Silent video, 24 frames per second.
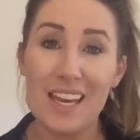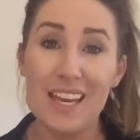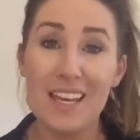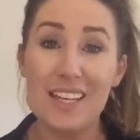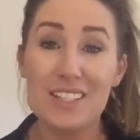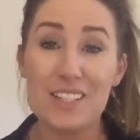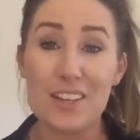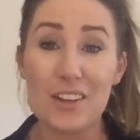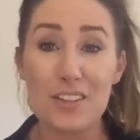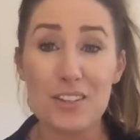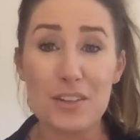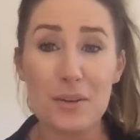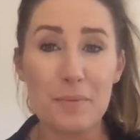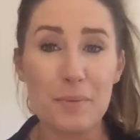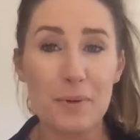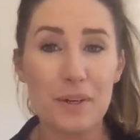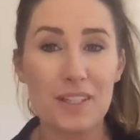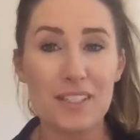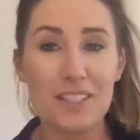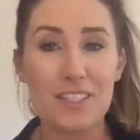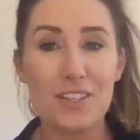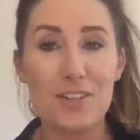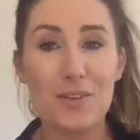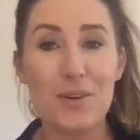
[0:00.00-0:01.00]
It's also
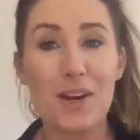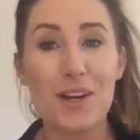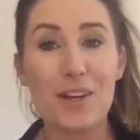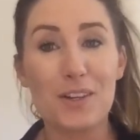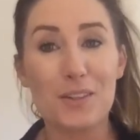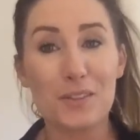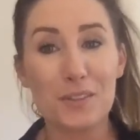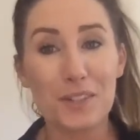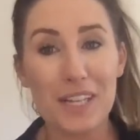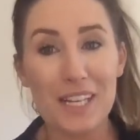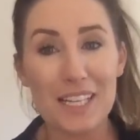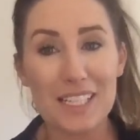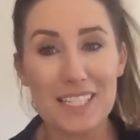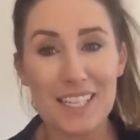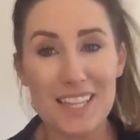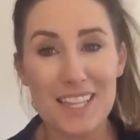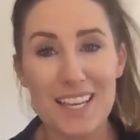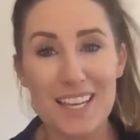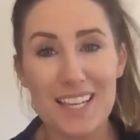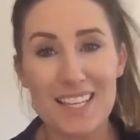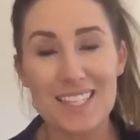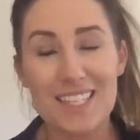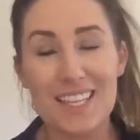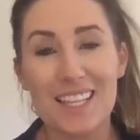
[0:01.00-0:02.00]
important to agree to
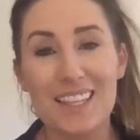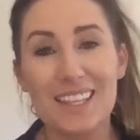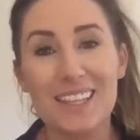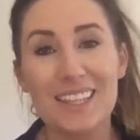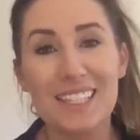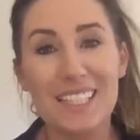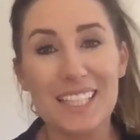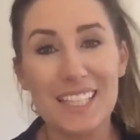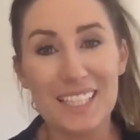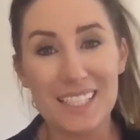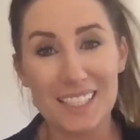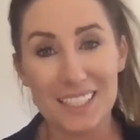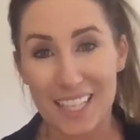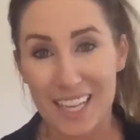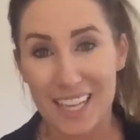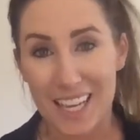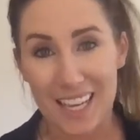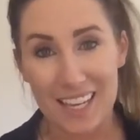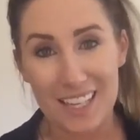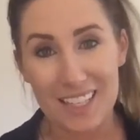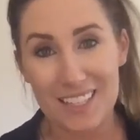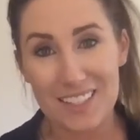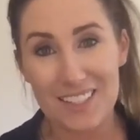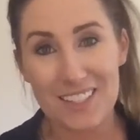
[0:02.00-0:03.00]
this
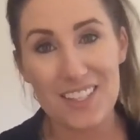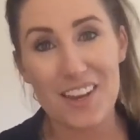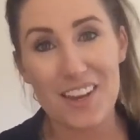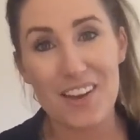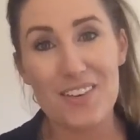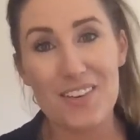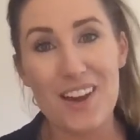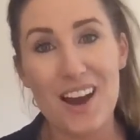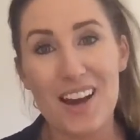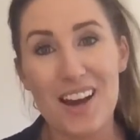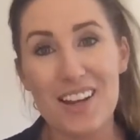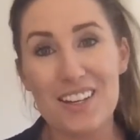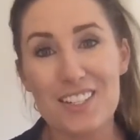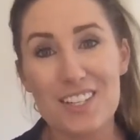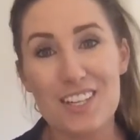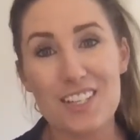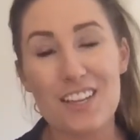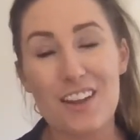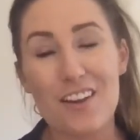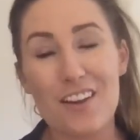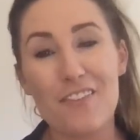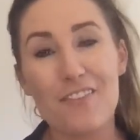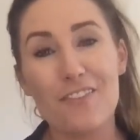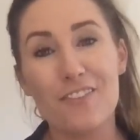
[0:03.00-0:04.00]
legally. So not just
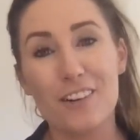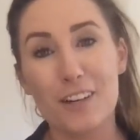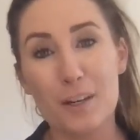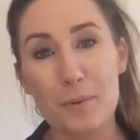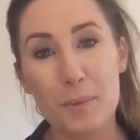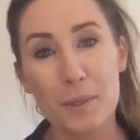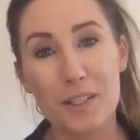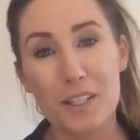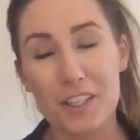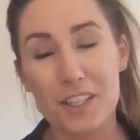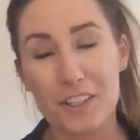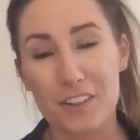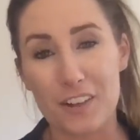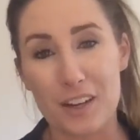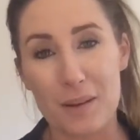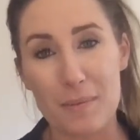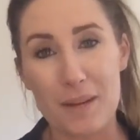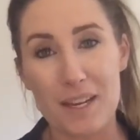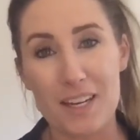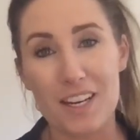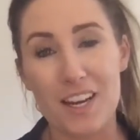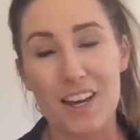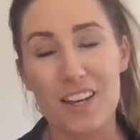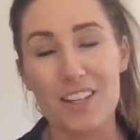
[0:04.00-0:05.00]
a verbal
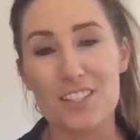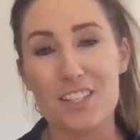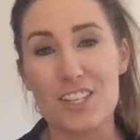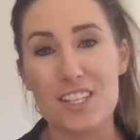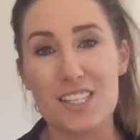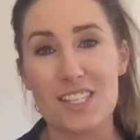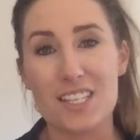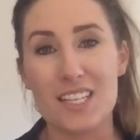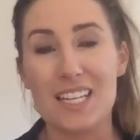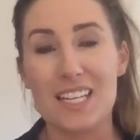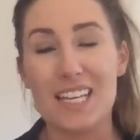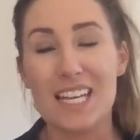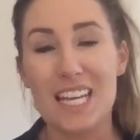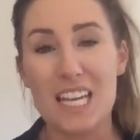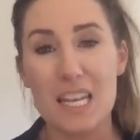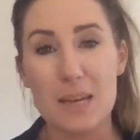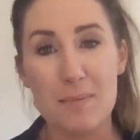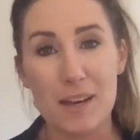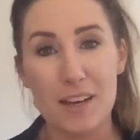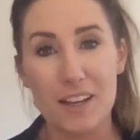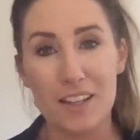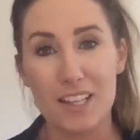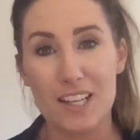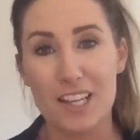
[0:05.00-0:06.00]
agreement, not just an
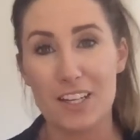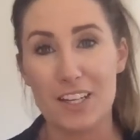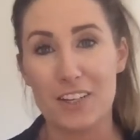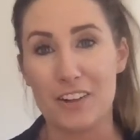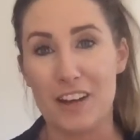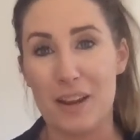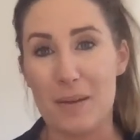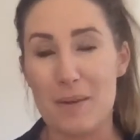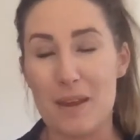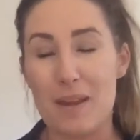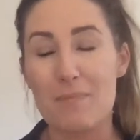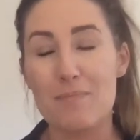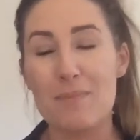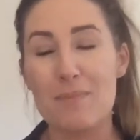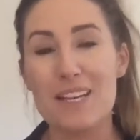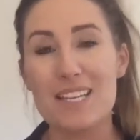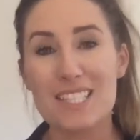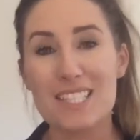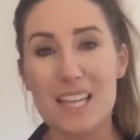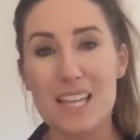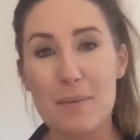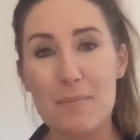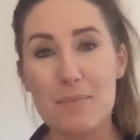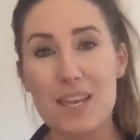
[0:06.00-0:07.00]
email agreement, but
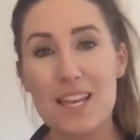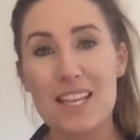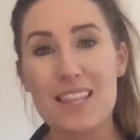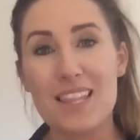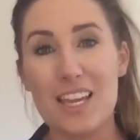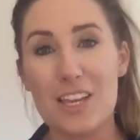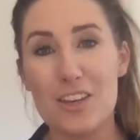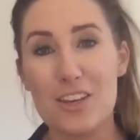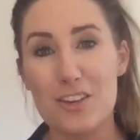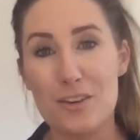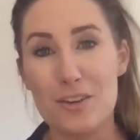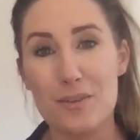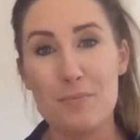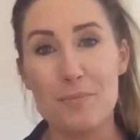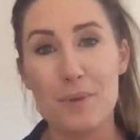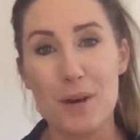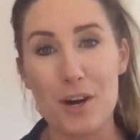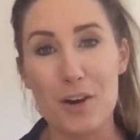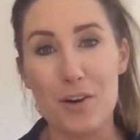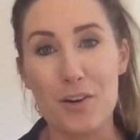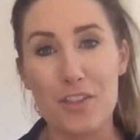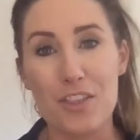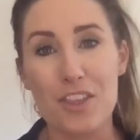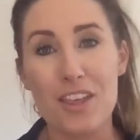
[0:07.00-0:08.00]
something that you
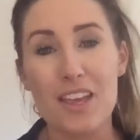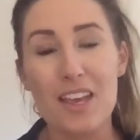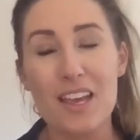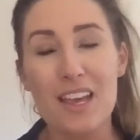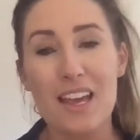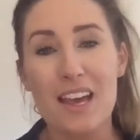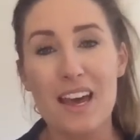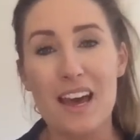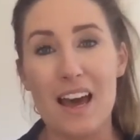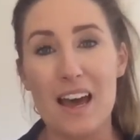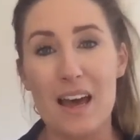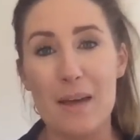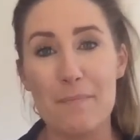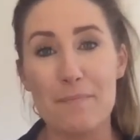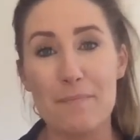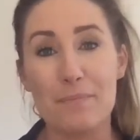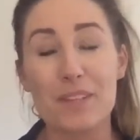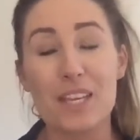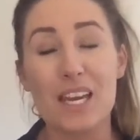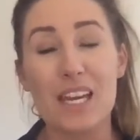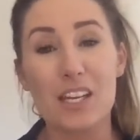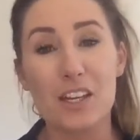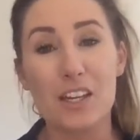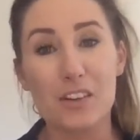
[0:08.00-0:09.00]
both
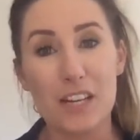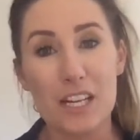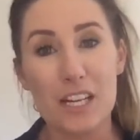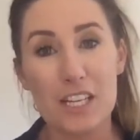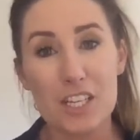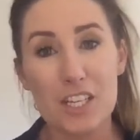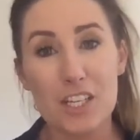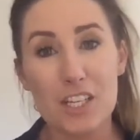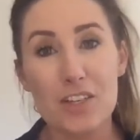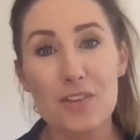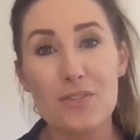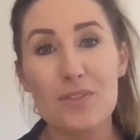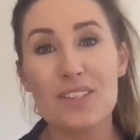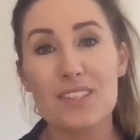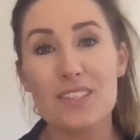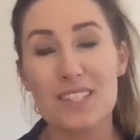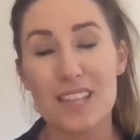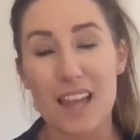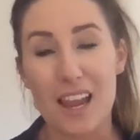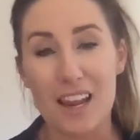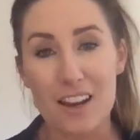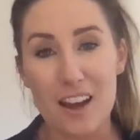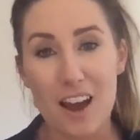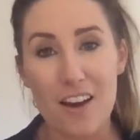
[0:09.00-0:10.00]
can agree to,
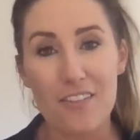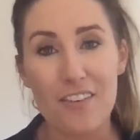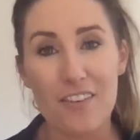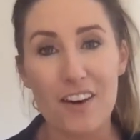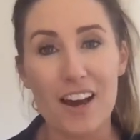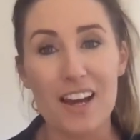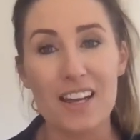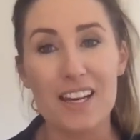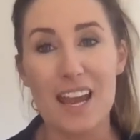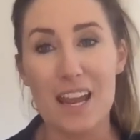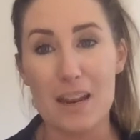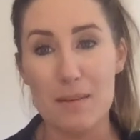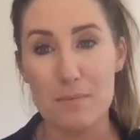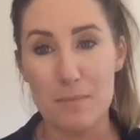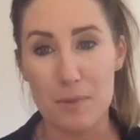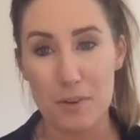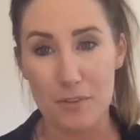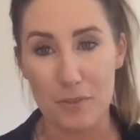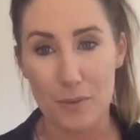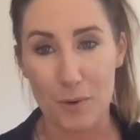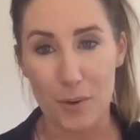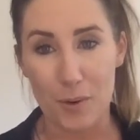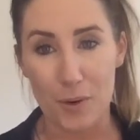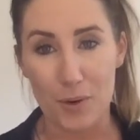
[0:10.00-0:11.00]
sign off on, and
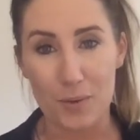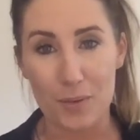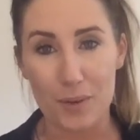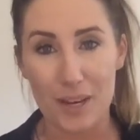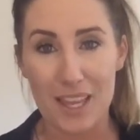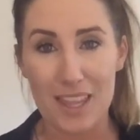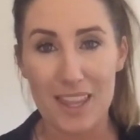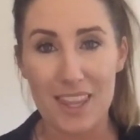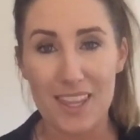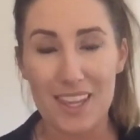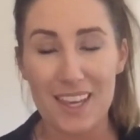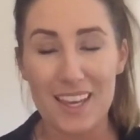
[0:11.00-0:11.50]
move forward with.